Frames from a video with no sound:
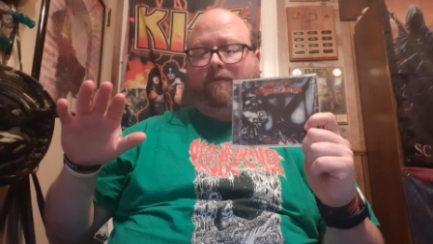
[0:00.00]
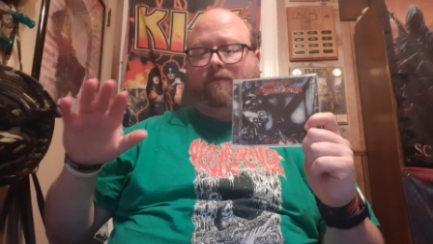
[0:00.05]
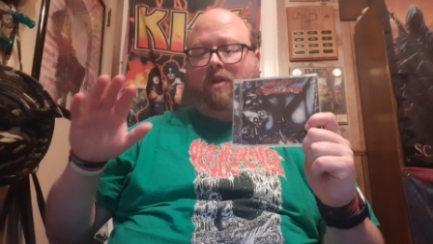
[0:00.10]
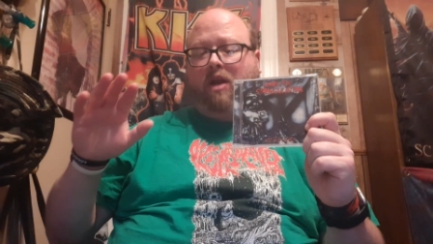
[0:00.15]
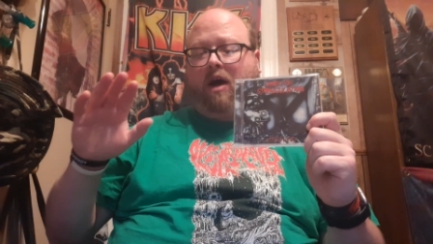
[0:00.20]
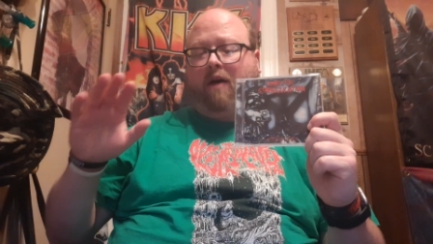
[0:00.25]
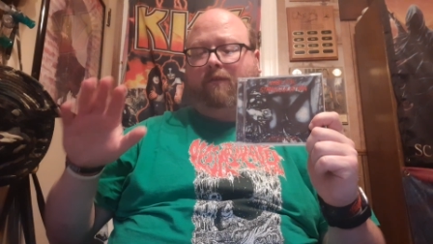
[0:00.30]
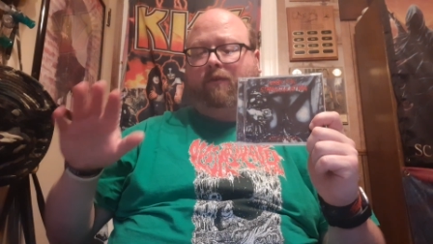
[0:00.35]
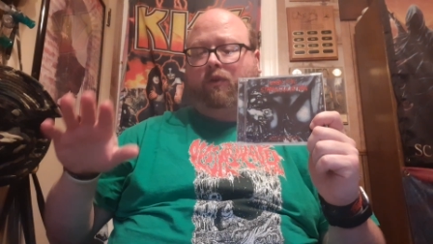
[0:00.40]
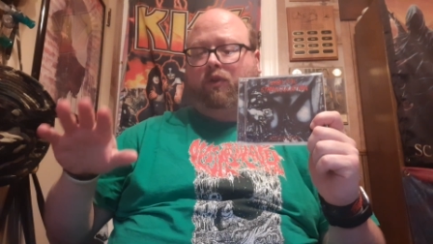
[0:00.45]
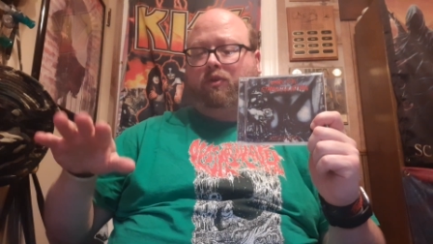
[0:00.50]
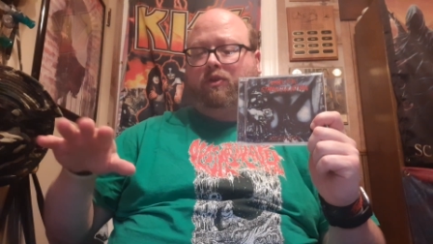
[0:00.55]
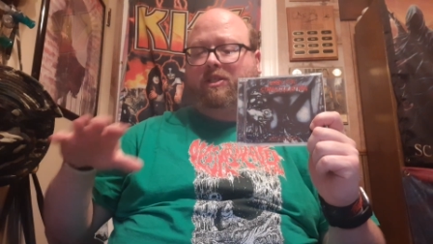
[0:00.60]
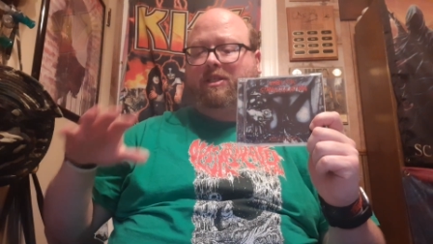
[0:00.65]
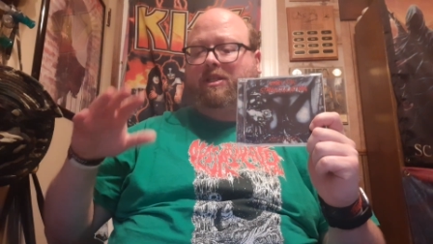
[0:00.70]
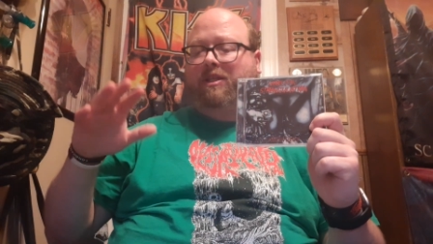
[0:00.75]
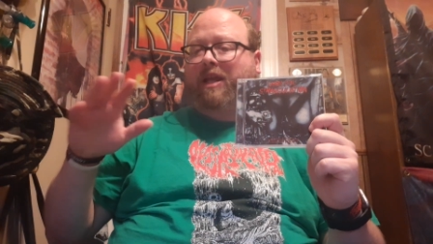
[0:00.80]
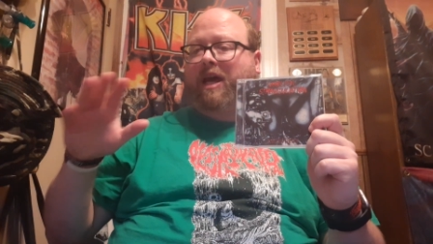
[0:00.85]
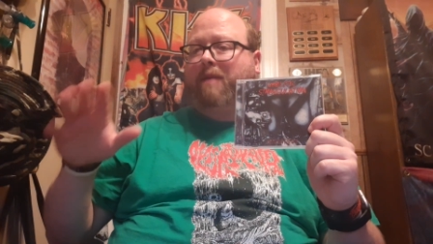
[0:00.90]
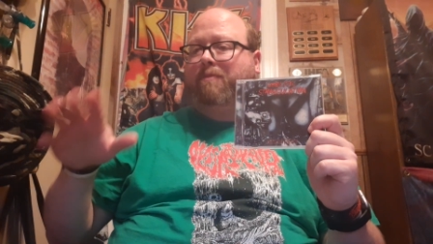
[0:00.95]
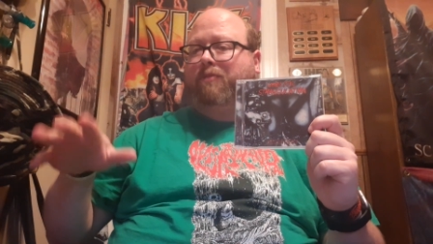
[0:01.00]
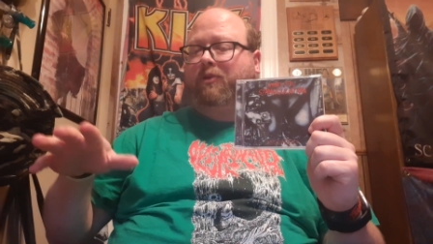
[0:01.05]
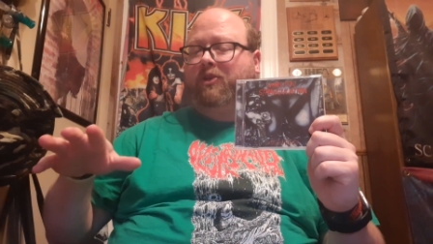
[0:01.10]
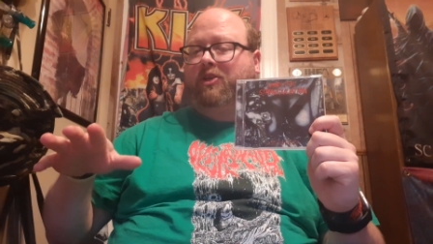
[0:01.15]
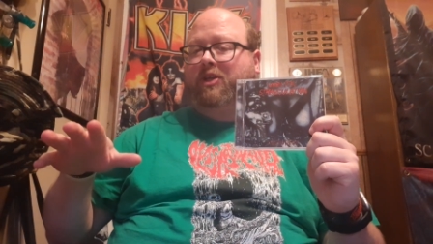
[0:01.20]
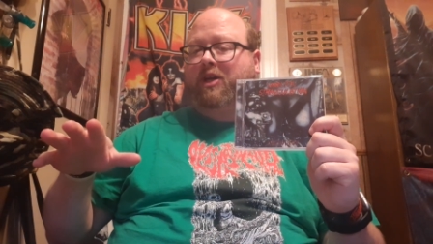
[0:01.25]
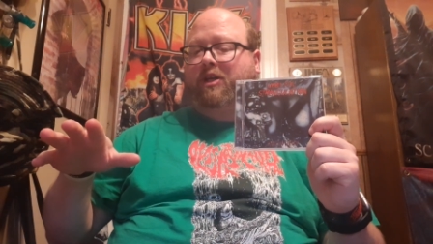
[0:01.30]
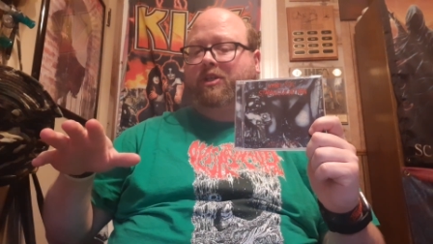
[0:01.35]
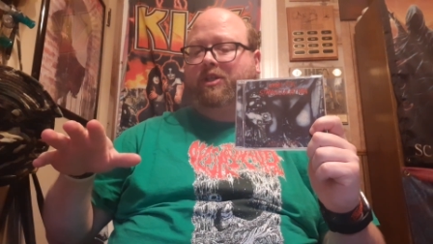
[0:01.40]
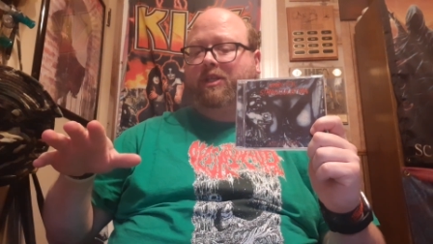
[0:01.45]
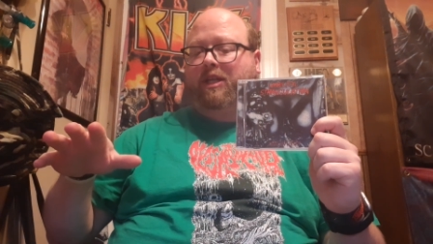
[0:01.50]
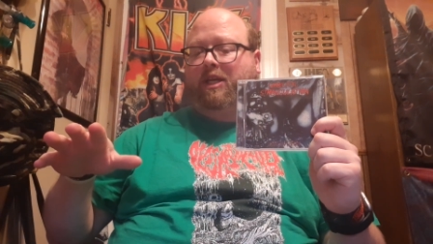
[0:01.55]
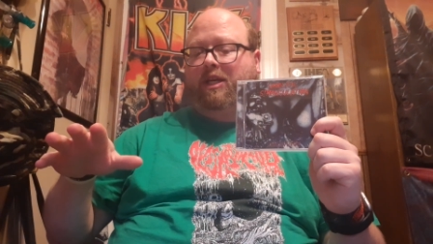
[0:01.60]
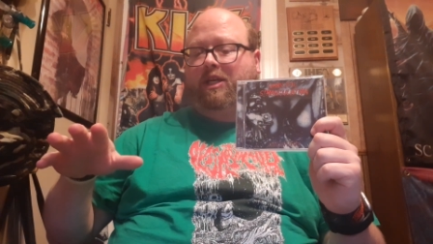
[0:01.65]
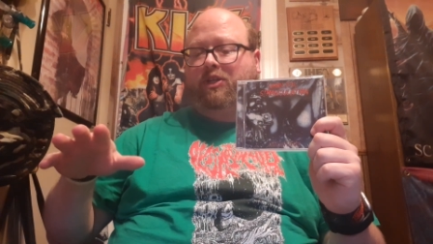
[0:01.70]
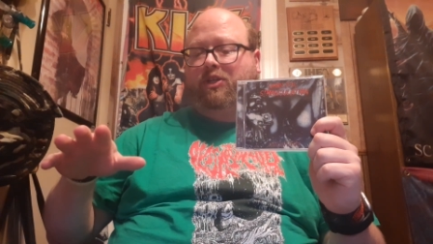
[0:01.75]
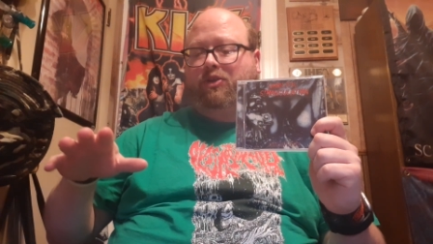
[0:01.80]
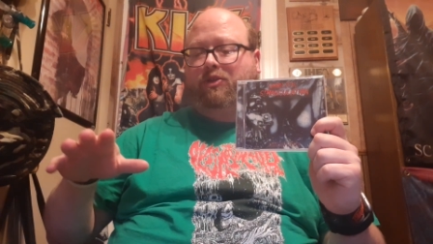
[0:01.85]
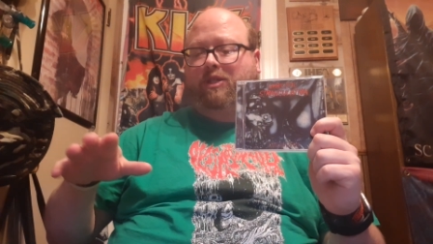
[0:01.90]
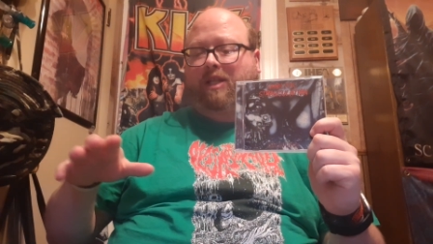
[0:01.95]
if not for those slight production
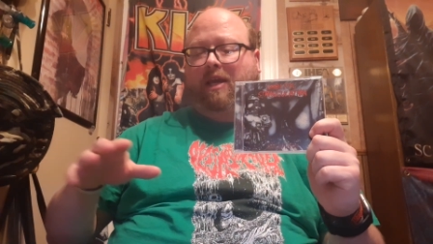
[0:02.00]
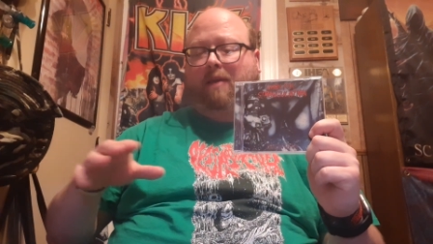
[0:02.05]
issues.